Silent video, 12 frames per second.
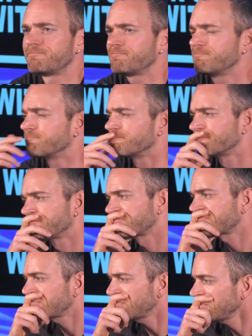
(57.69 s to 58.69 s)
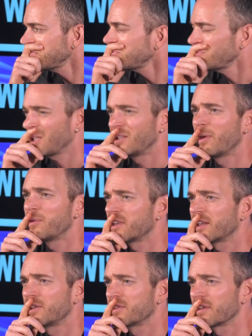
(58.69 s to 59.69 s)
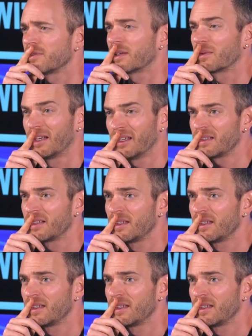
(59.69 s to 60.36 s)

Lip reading: You may be thinking to yourself like, huh?